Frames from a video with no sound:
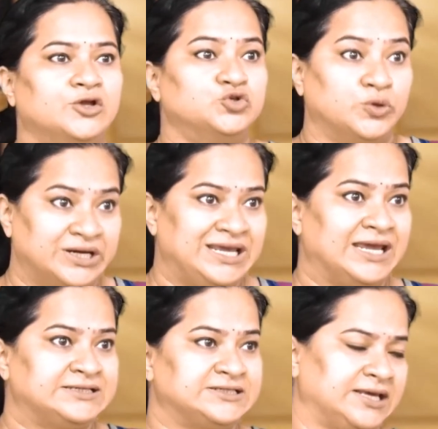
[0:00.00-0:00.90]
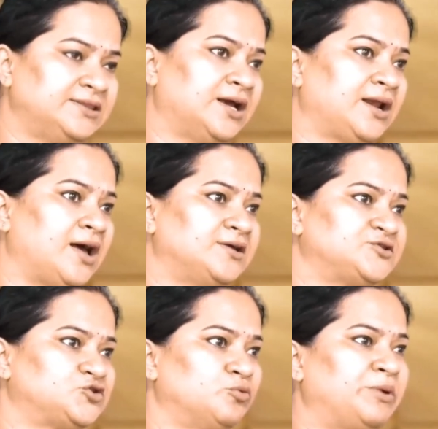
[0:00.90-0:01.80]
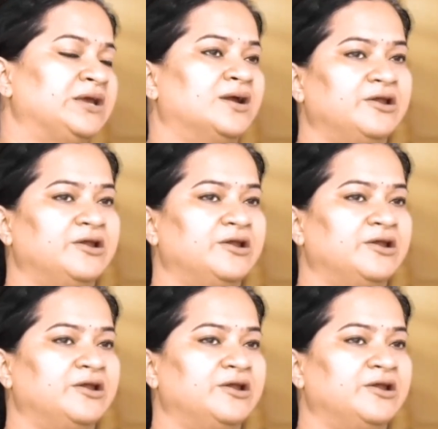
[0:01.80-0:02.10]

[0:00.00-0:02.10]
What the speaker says: to create in the class to bring a